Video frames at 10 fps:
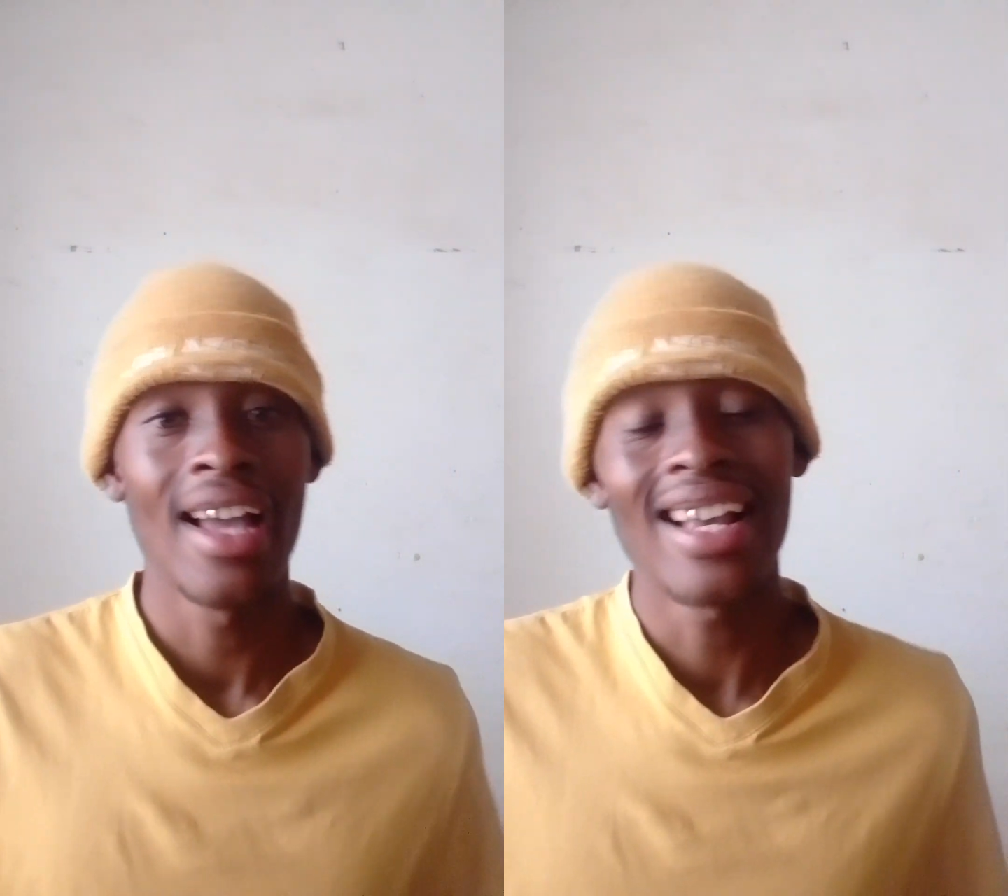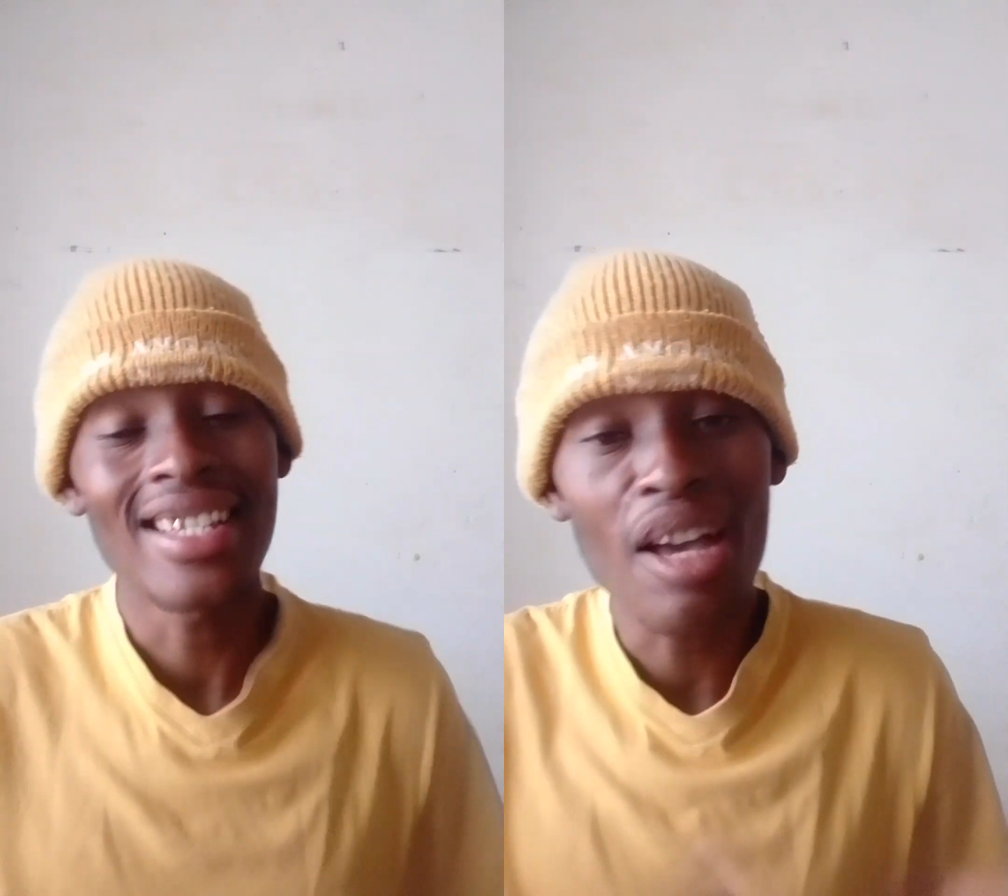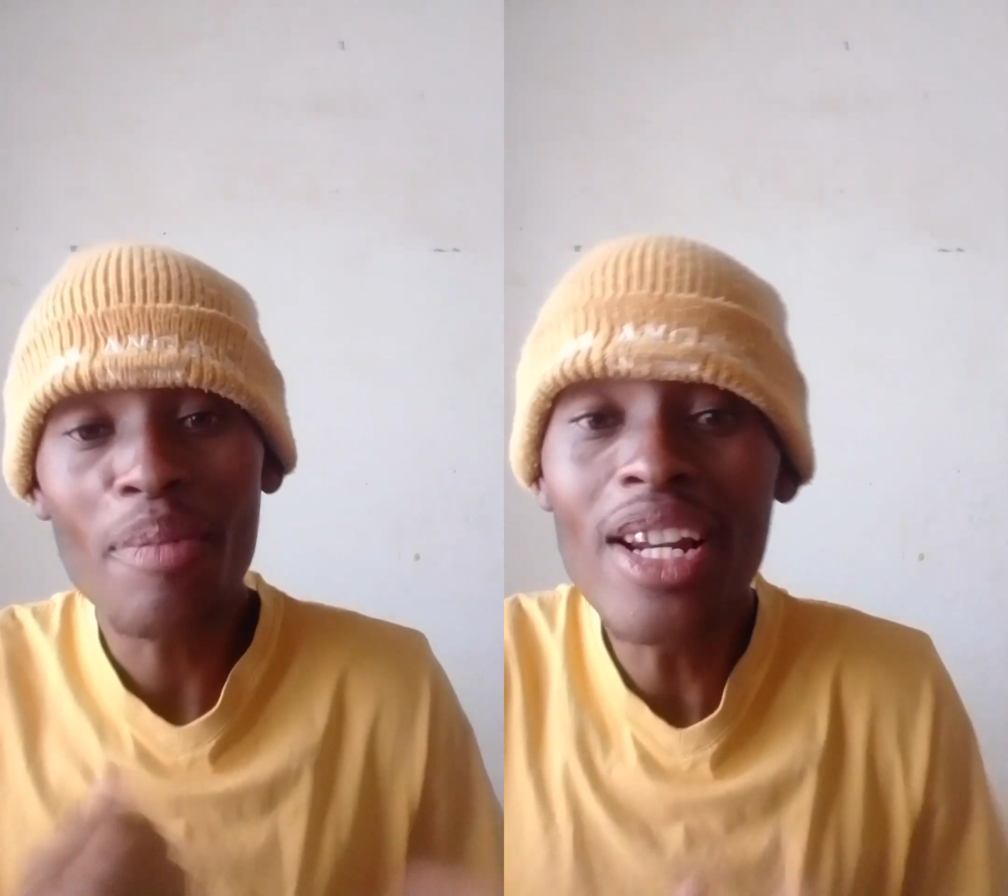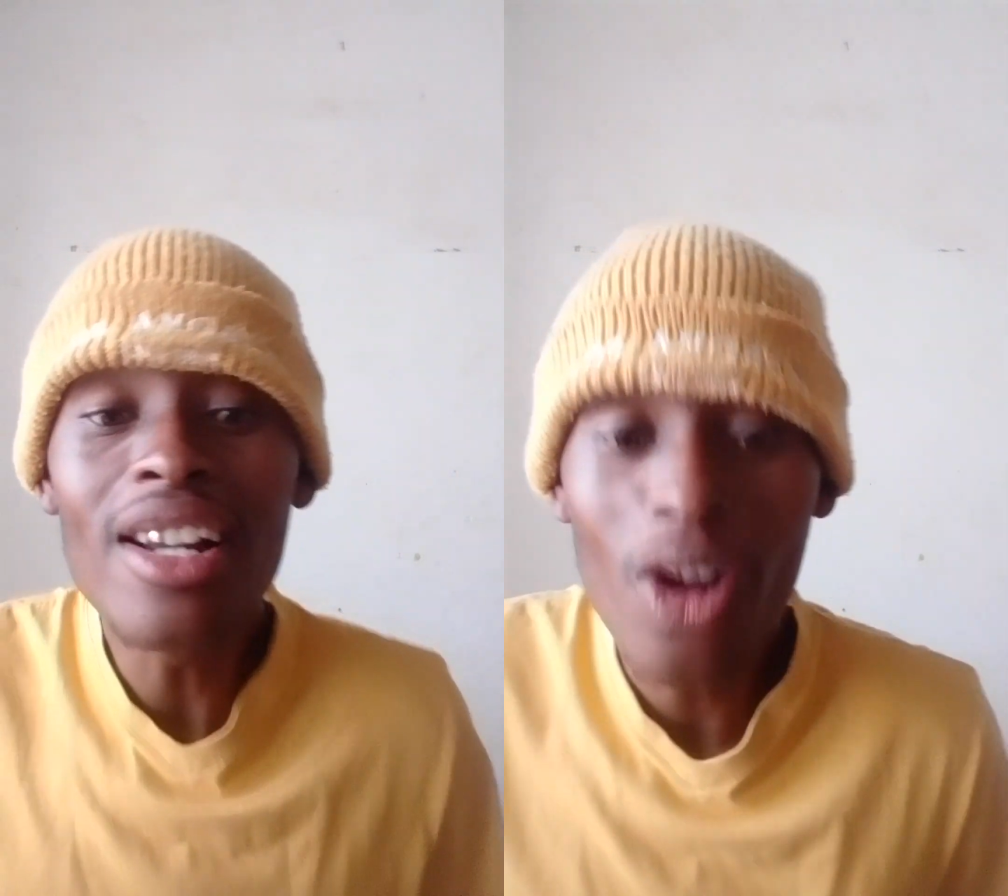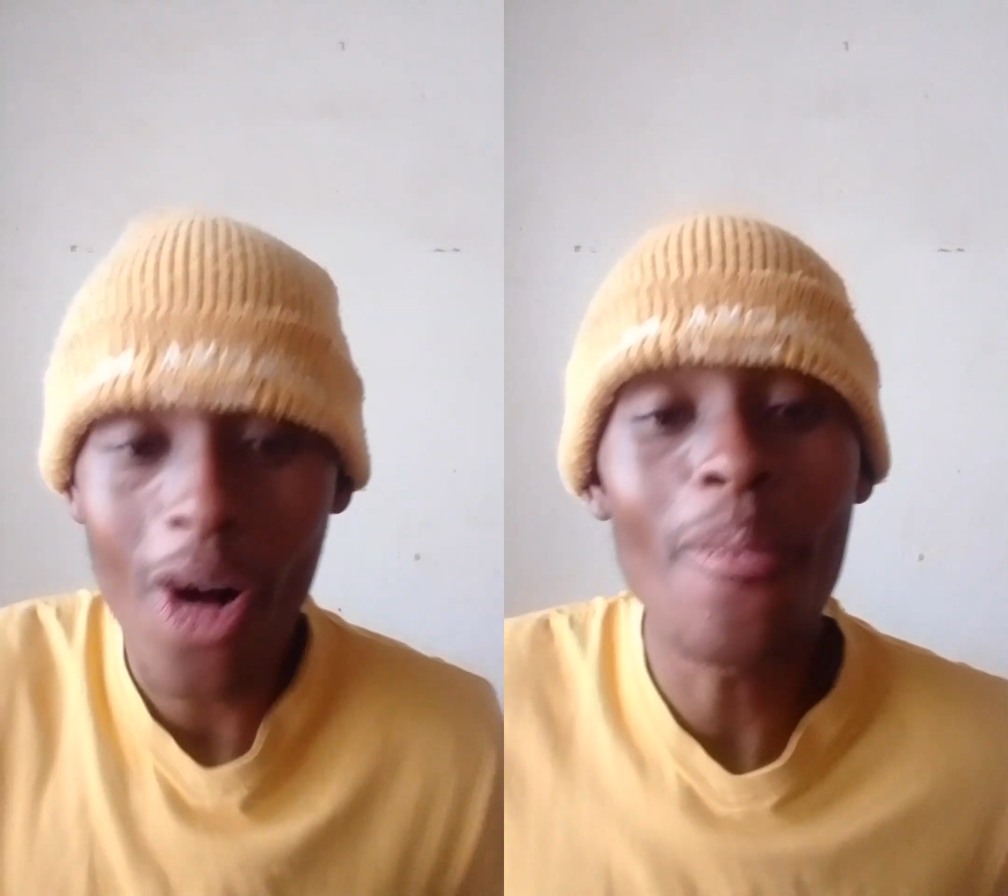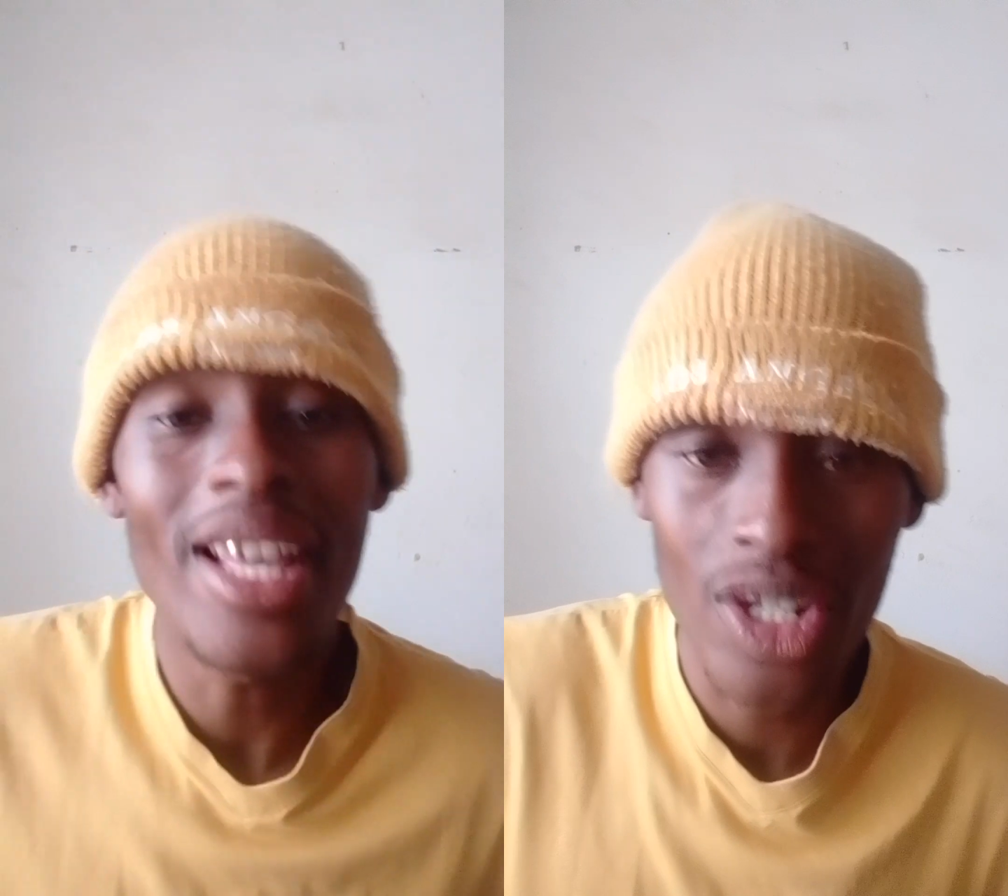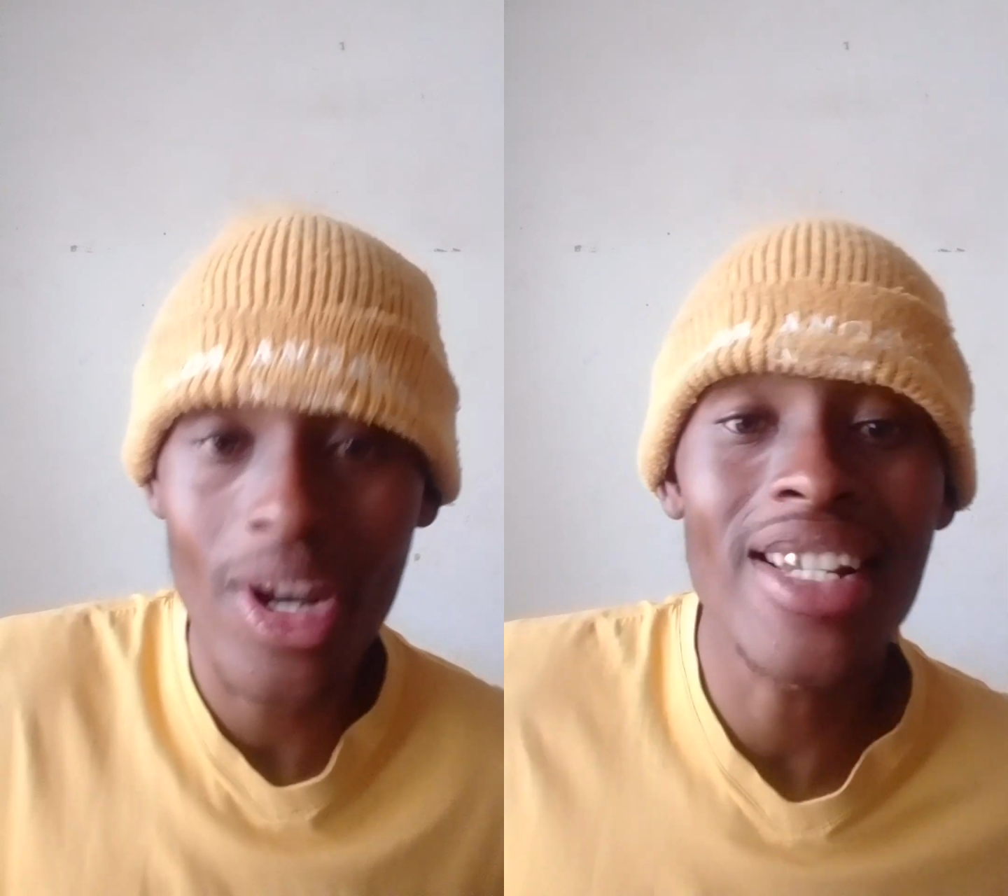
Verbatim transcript: Like type it in the comments